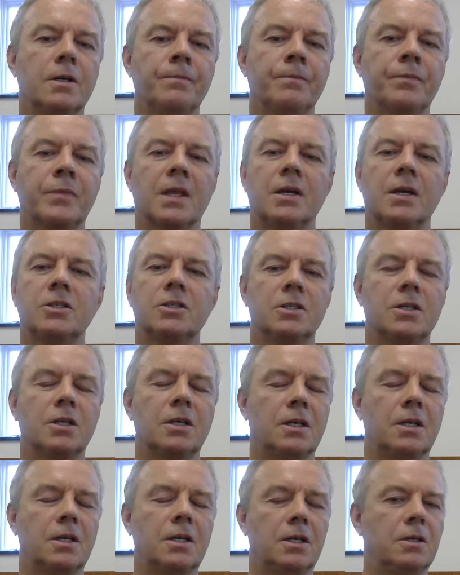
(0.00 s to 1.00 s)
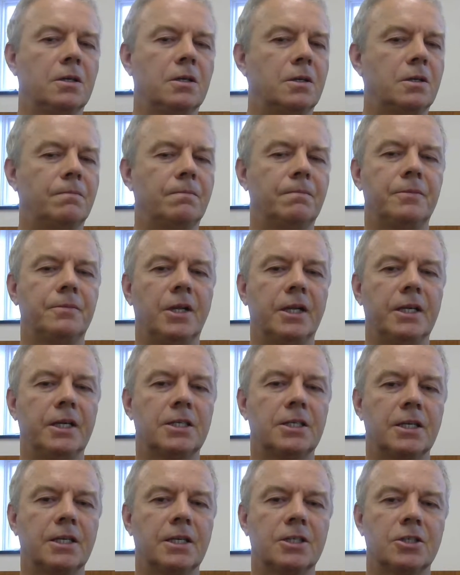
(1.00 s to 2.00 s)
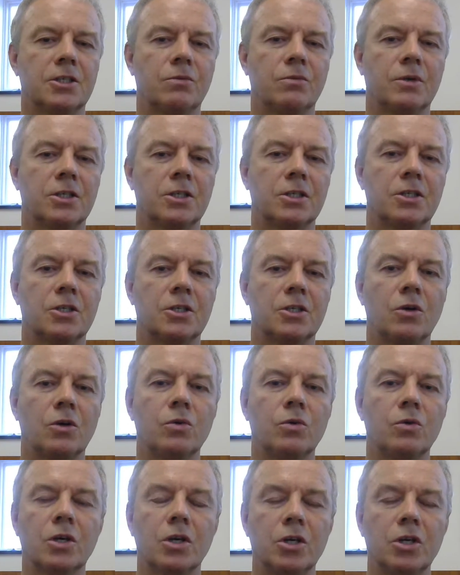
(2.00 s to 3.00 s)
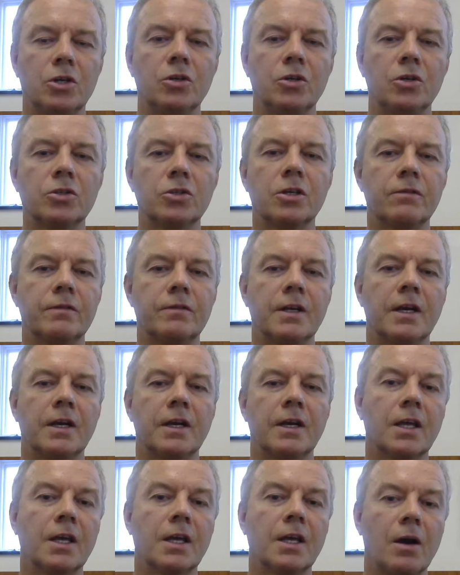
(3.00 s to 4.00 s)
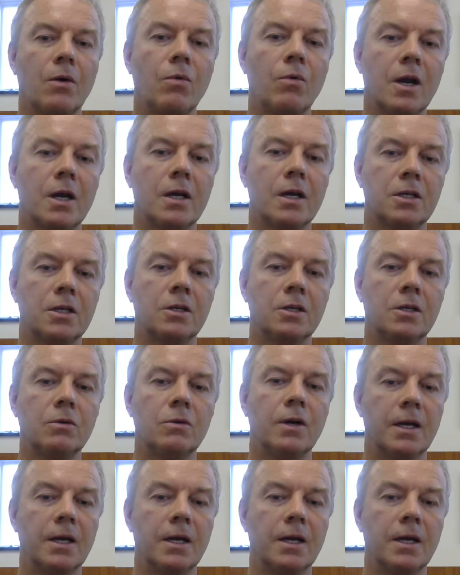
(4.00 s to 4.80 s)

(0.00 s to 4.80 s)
I was in a place that just wasn't so conducive to everything I wanted to do. I